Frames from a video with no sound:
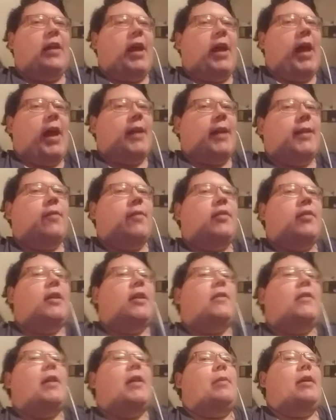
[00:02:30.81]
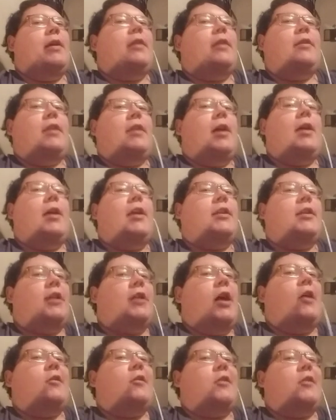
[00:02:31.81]
I've never done that, but it
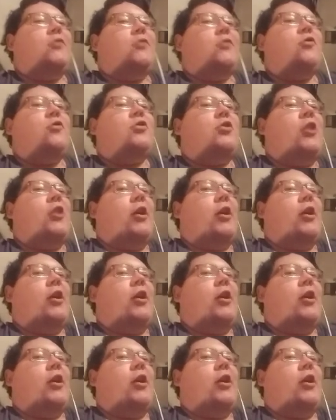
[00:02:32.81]
sounds interesting.